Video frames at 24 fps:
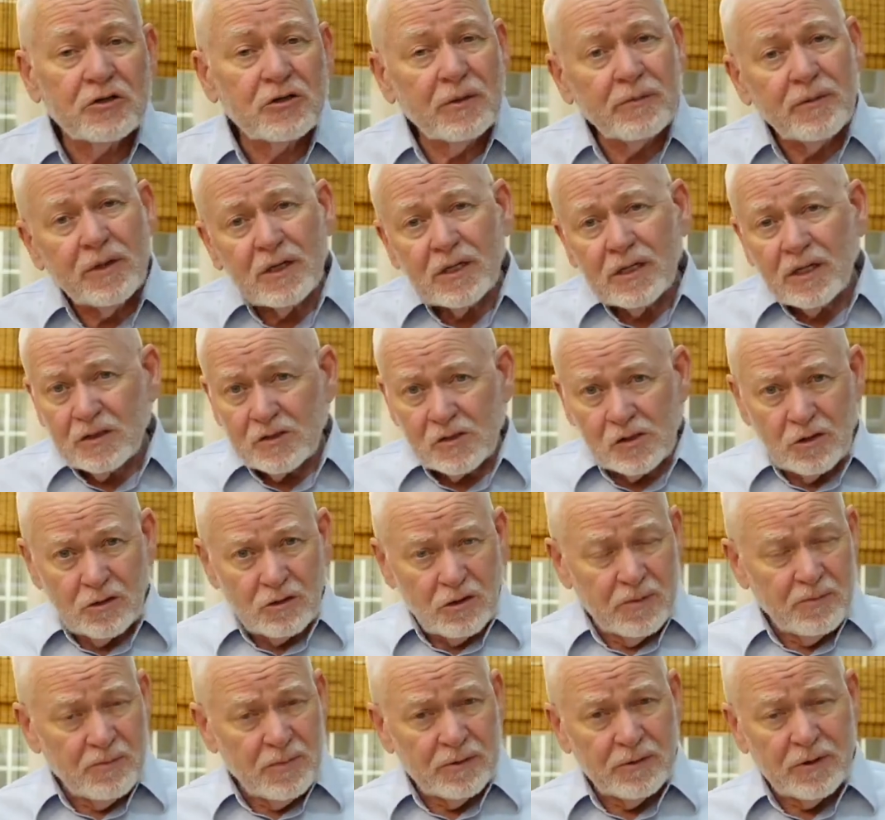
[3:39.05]
I'm not against
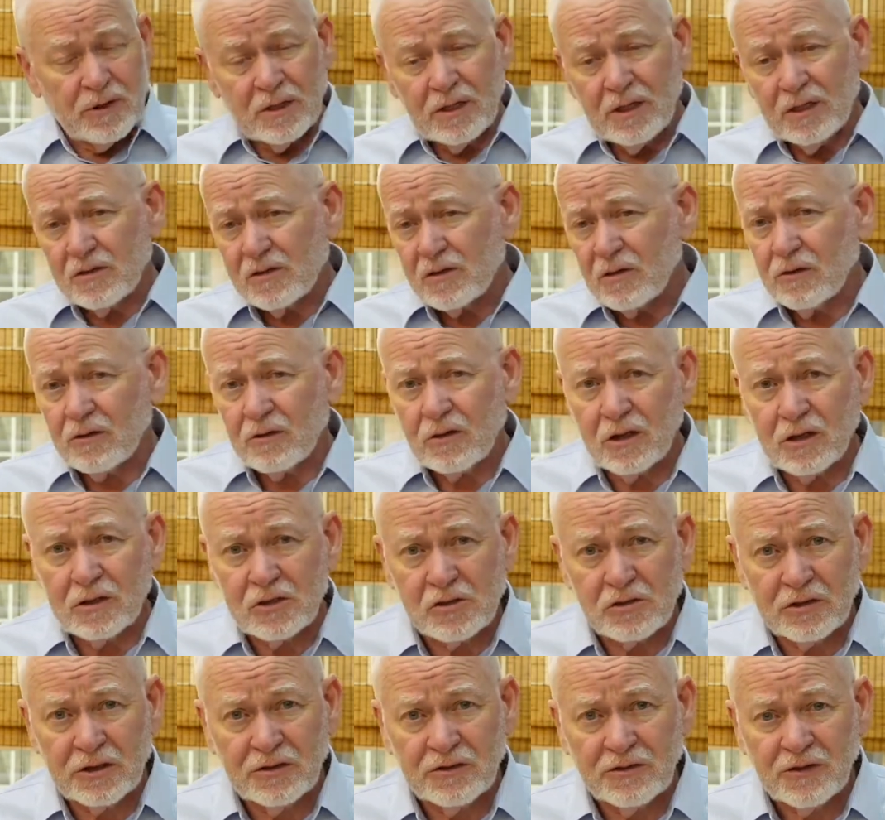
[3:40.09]
Europe, I'm not against other
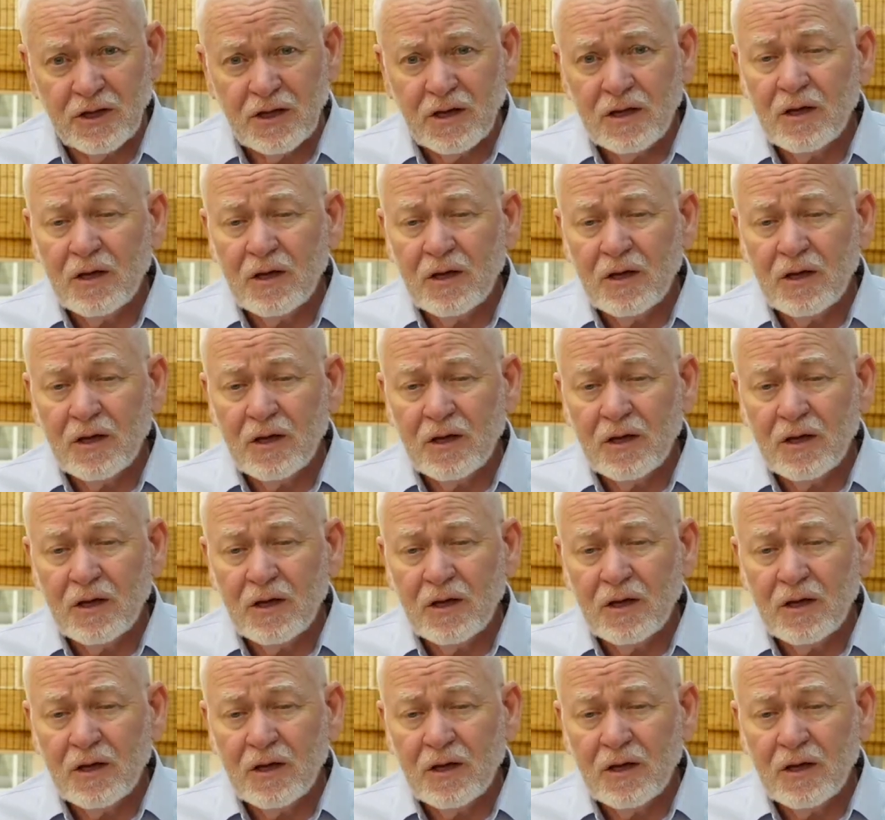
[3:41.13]
countries,